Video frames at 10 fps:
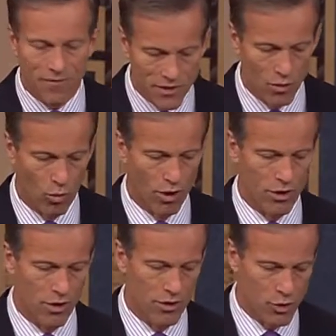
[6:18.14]

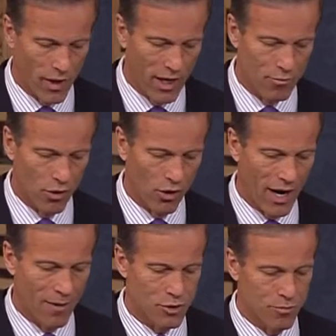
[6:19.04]
worker training
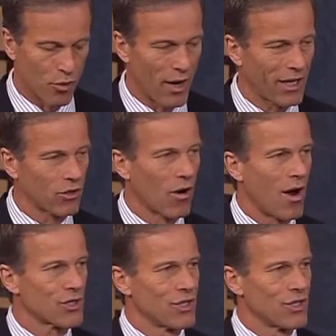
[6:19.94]
programs spread across